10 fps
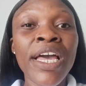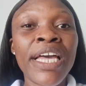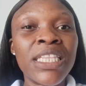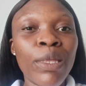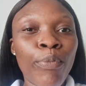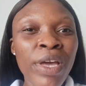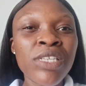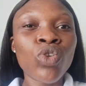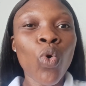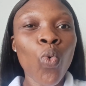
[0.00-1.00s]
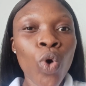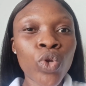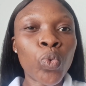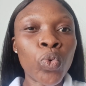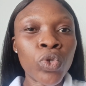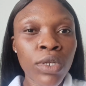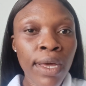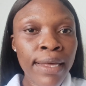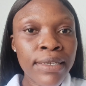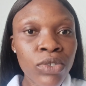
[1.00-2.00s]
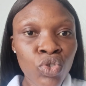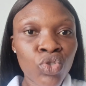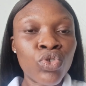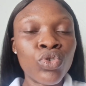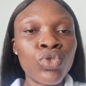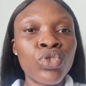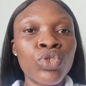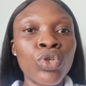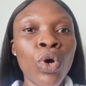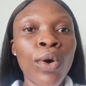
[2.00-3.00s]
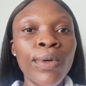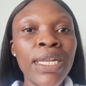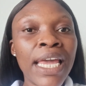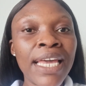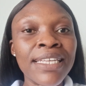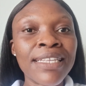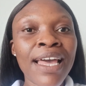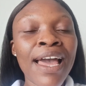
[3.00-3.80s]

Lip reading: It depends on what would suit your own case,